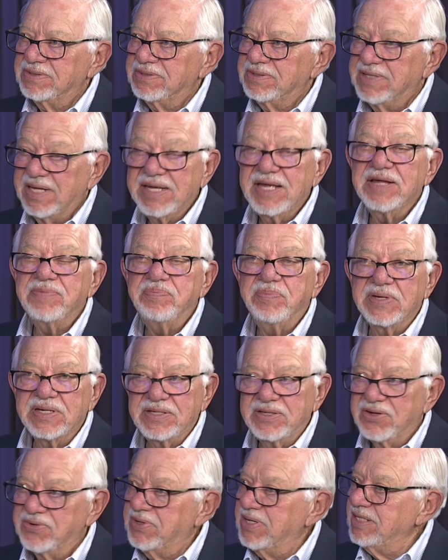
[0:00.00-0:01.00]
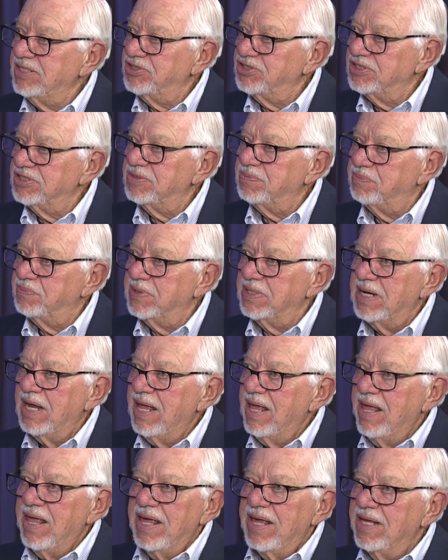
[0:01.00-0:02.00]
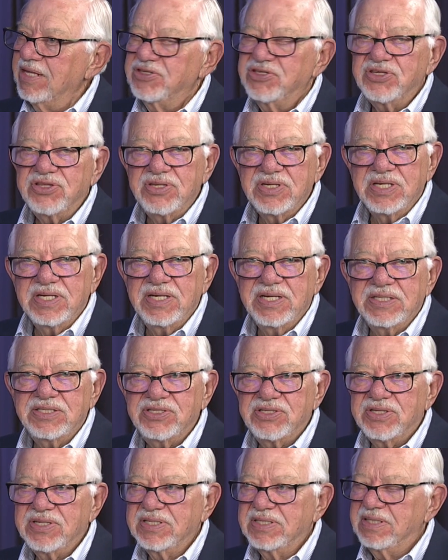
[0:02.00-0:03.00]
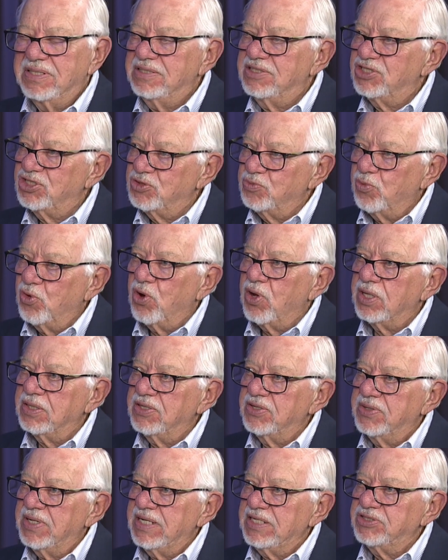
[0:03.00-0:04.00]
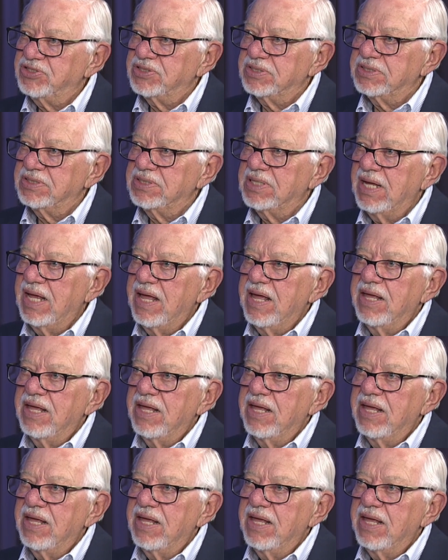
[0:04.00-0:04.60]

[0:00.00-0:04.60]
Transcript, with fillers: They get big donations, but it's the, it's the small donations,